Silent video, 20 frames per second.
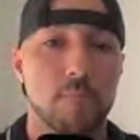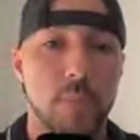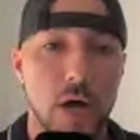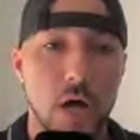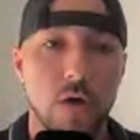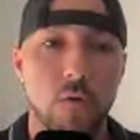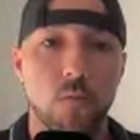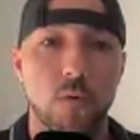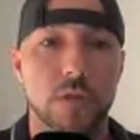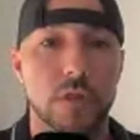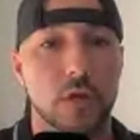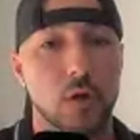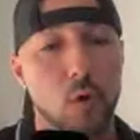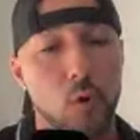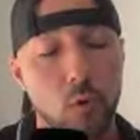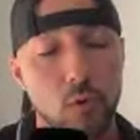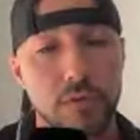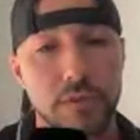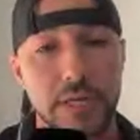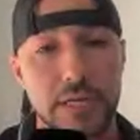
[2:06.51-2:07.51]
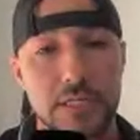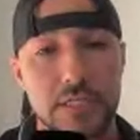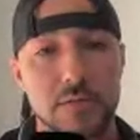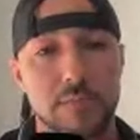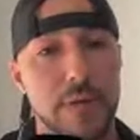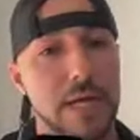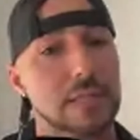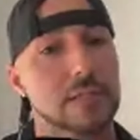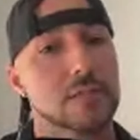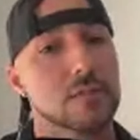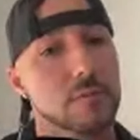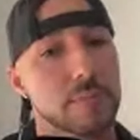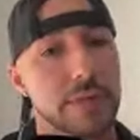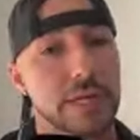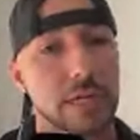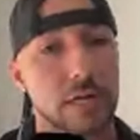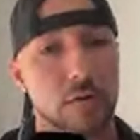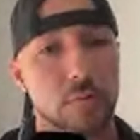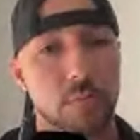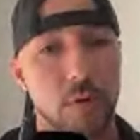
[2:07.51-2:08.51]
But one of the cool things about the
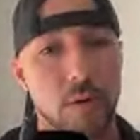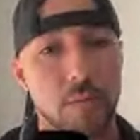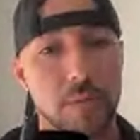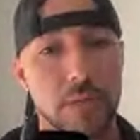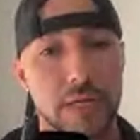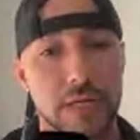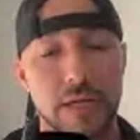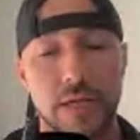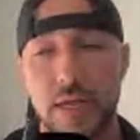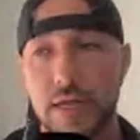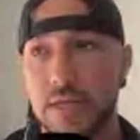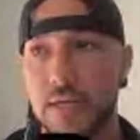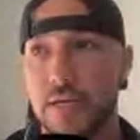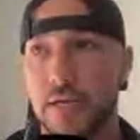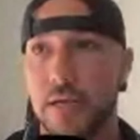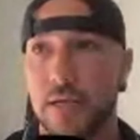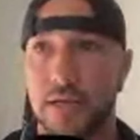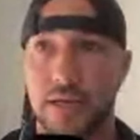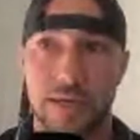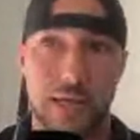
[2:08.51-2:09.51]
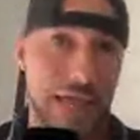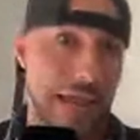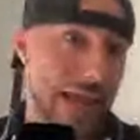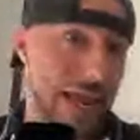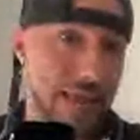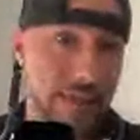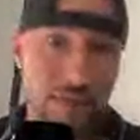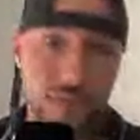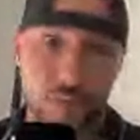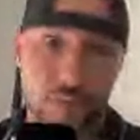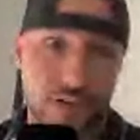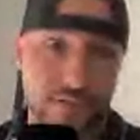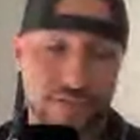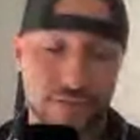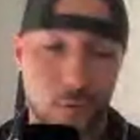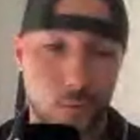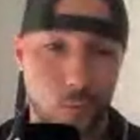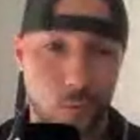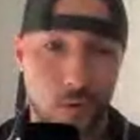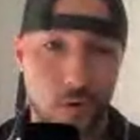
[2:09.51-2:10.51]
Dominican Republic and the
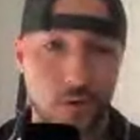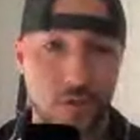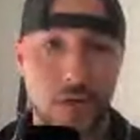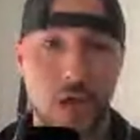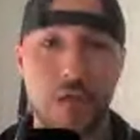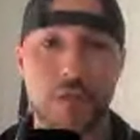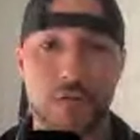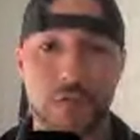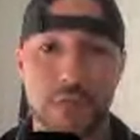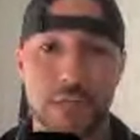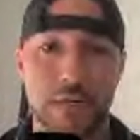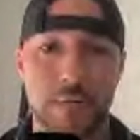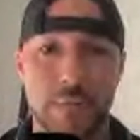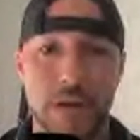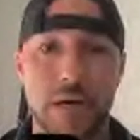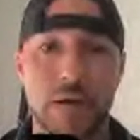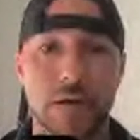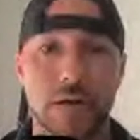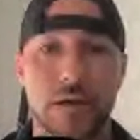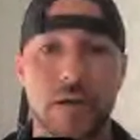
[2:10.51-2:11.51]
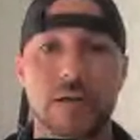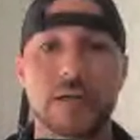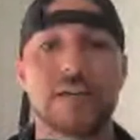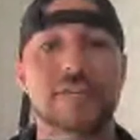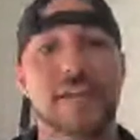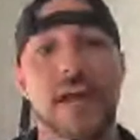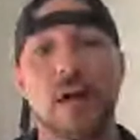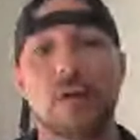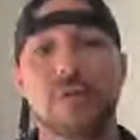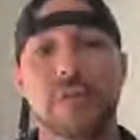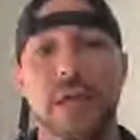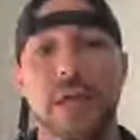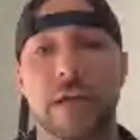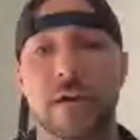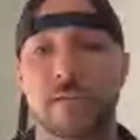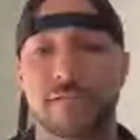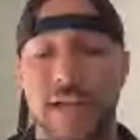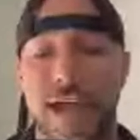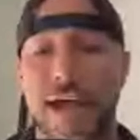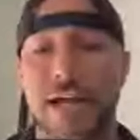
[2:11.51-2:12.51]
rest of the world, other than America, is
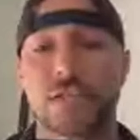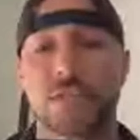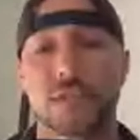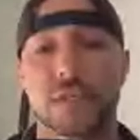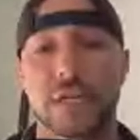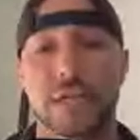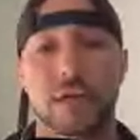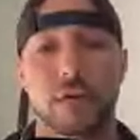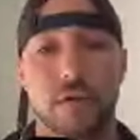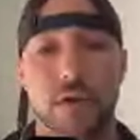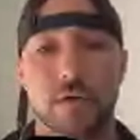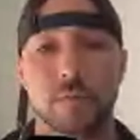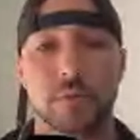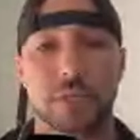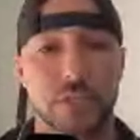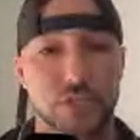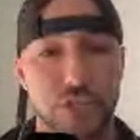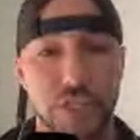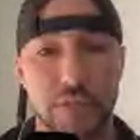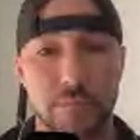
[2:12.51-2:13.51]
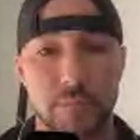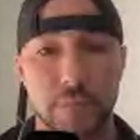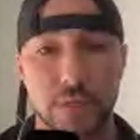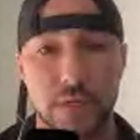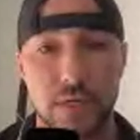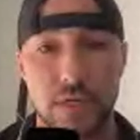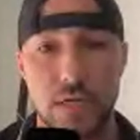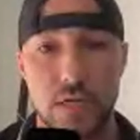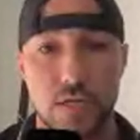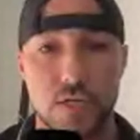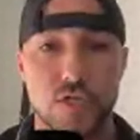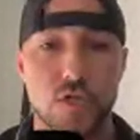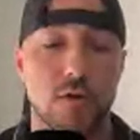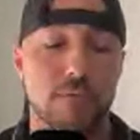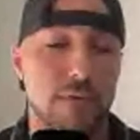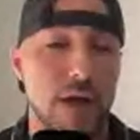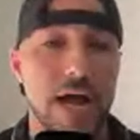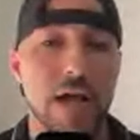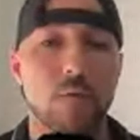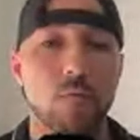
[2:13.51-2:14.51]
healthcare is actually incredibly cheap.
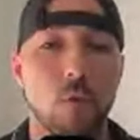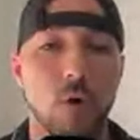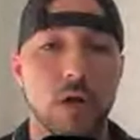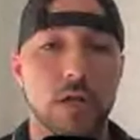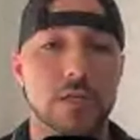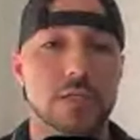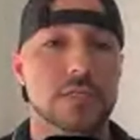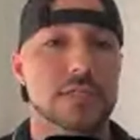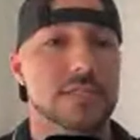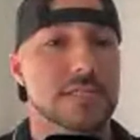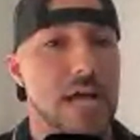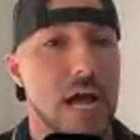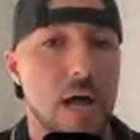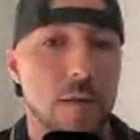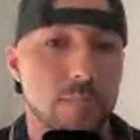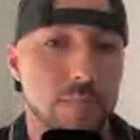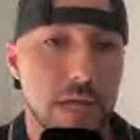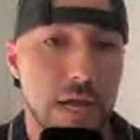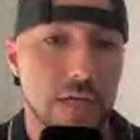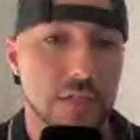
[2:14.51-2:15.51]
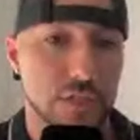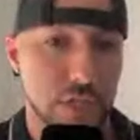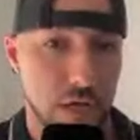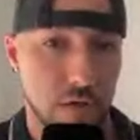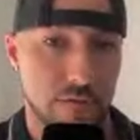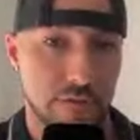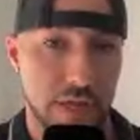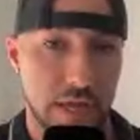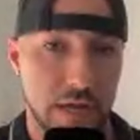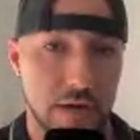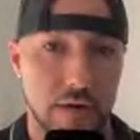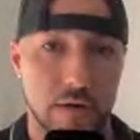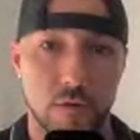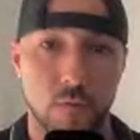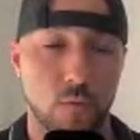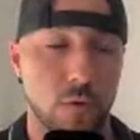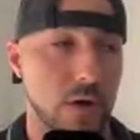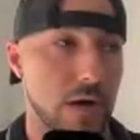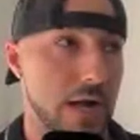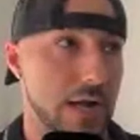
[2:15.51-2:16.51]
So if I want top notch
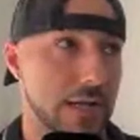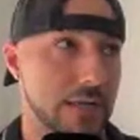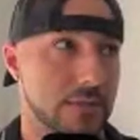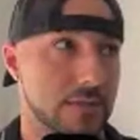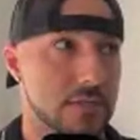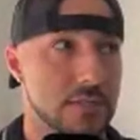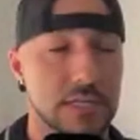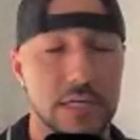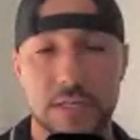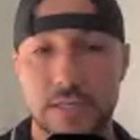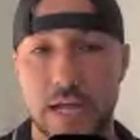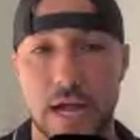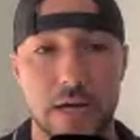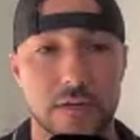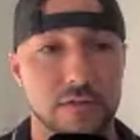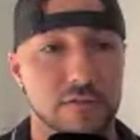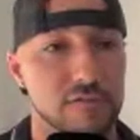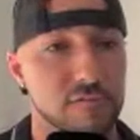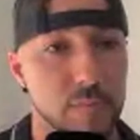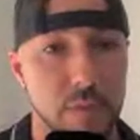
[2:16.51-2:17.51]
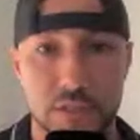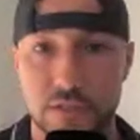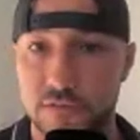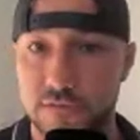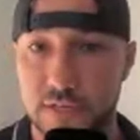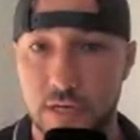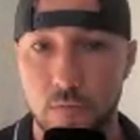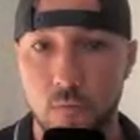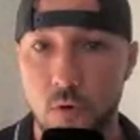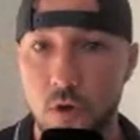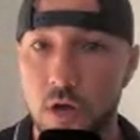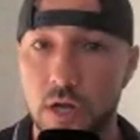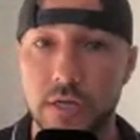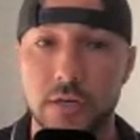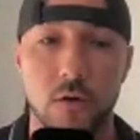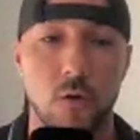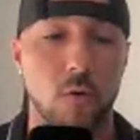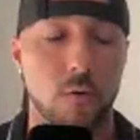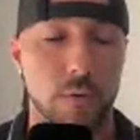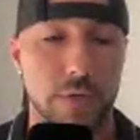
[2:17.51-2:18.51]
healthcare where I can see a doctor as much as I
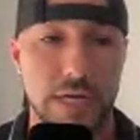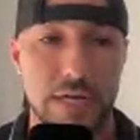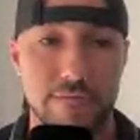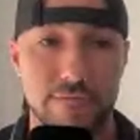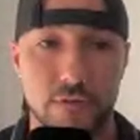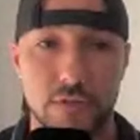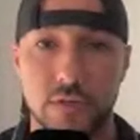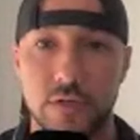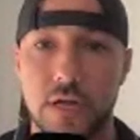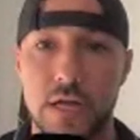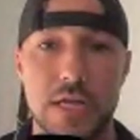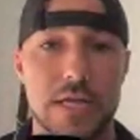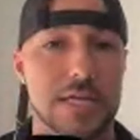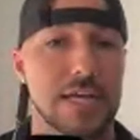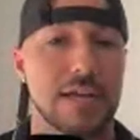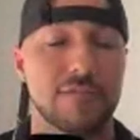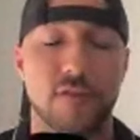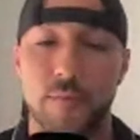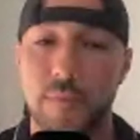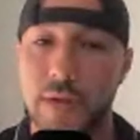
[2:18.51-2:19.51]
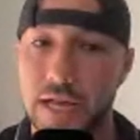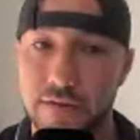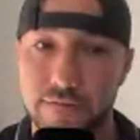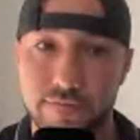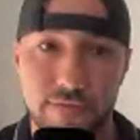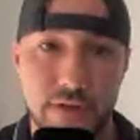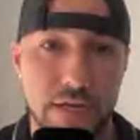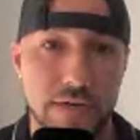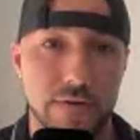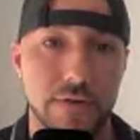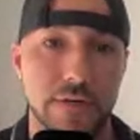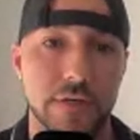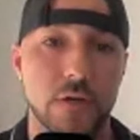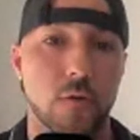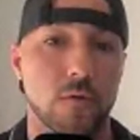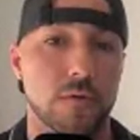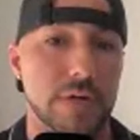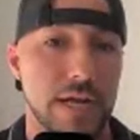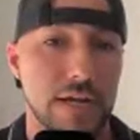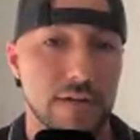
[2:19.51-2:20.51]
want or whatever, if I'm not a
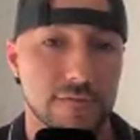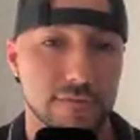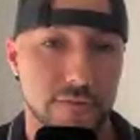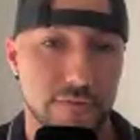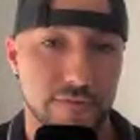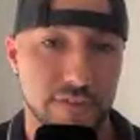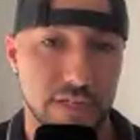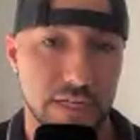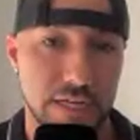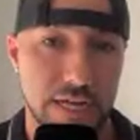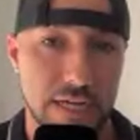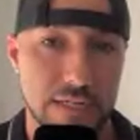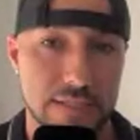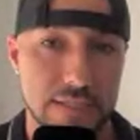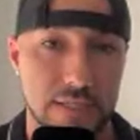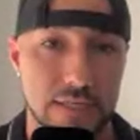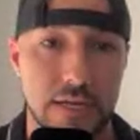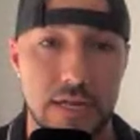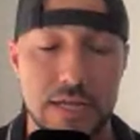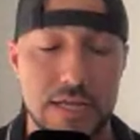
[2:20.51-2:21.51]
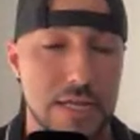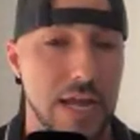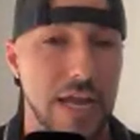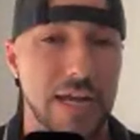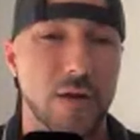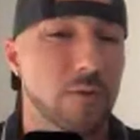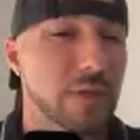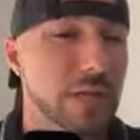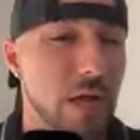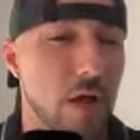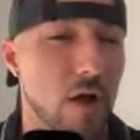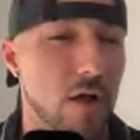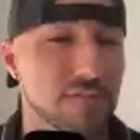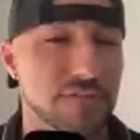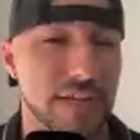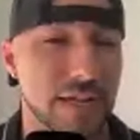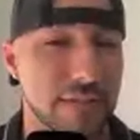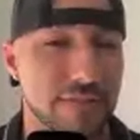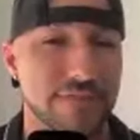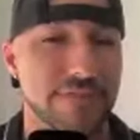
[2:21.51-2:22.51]
veteran or not service connected, it only
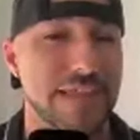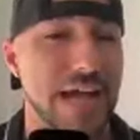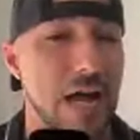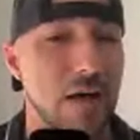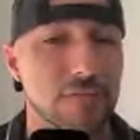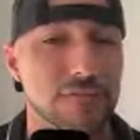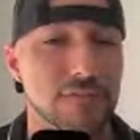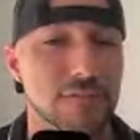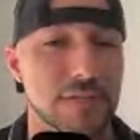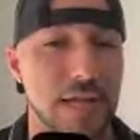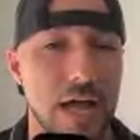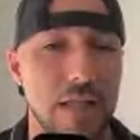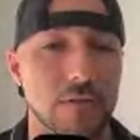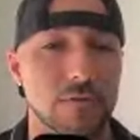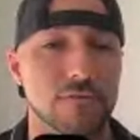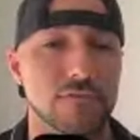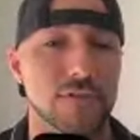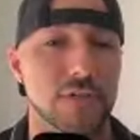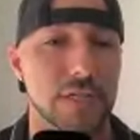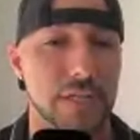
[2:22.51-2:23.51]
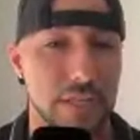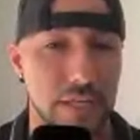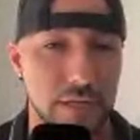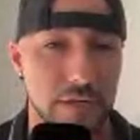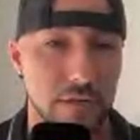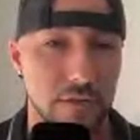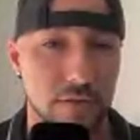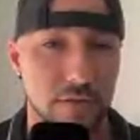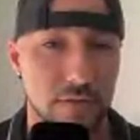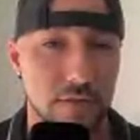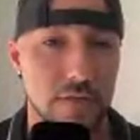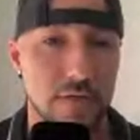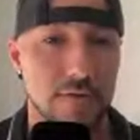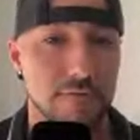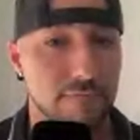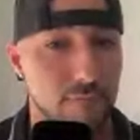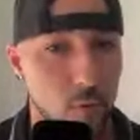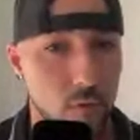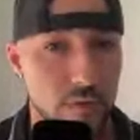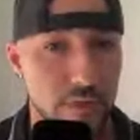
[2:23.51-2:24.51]
costs like $1,000 a year
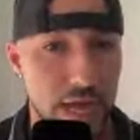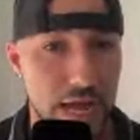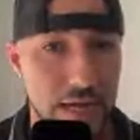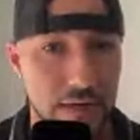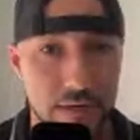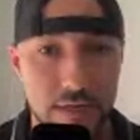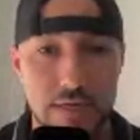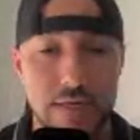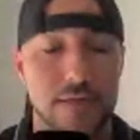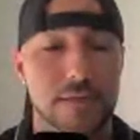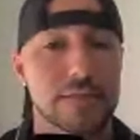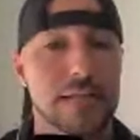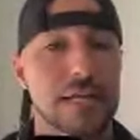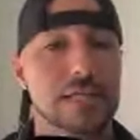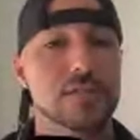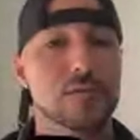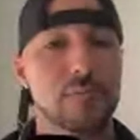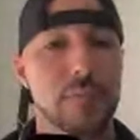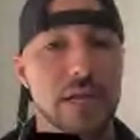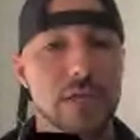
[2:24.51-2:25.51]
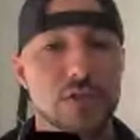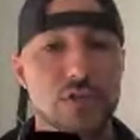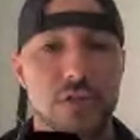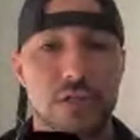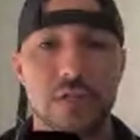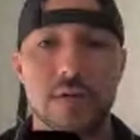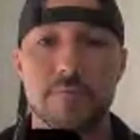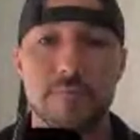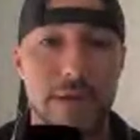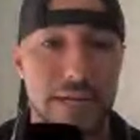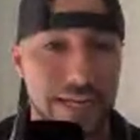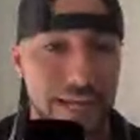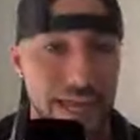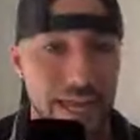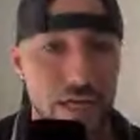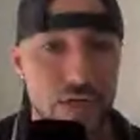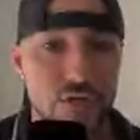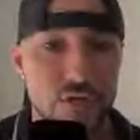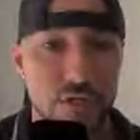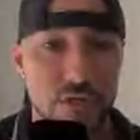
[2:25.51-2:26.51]
for that. Not to mention,
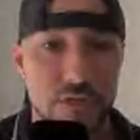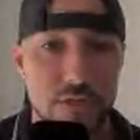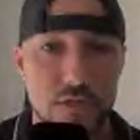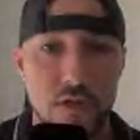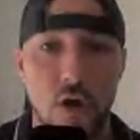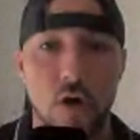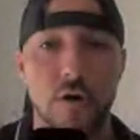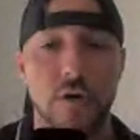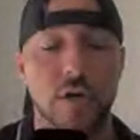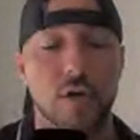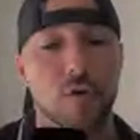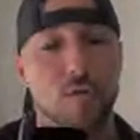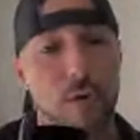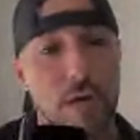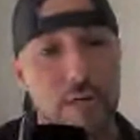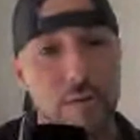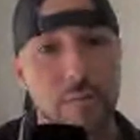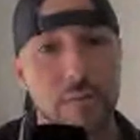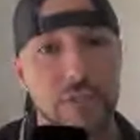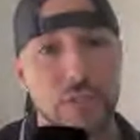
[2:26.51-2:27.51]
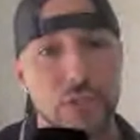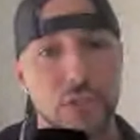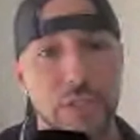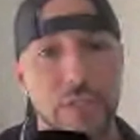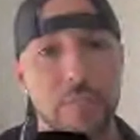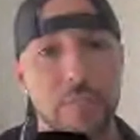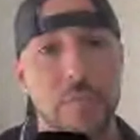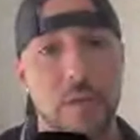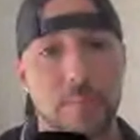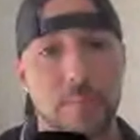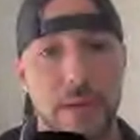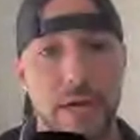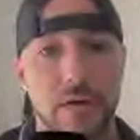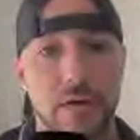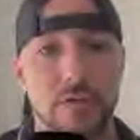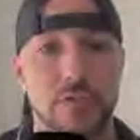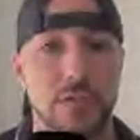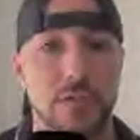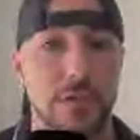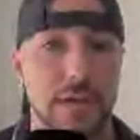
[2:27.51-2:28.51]
medications are incredibly cheap
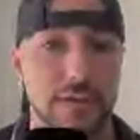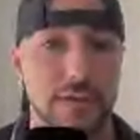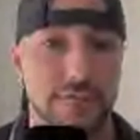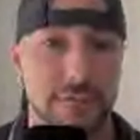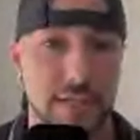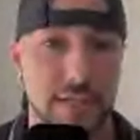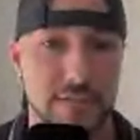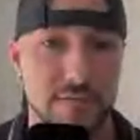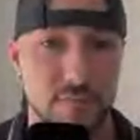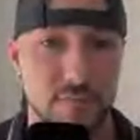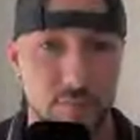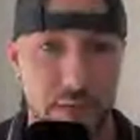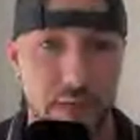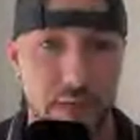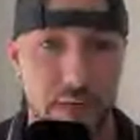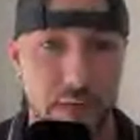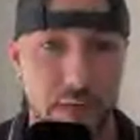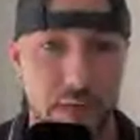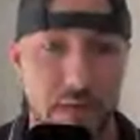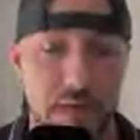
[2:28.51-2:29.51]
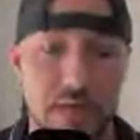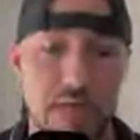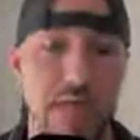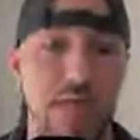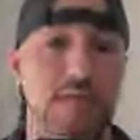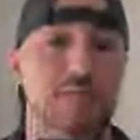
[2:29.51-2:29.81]
compared to the United States of America.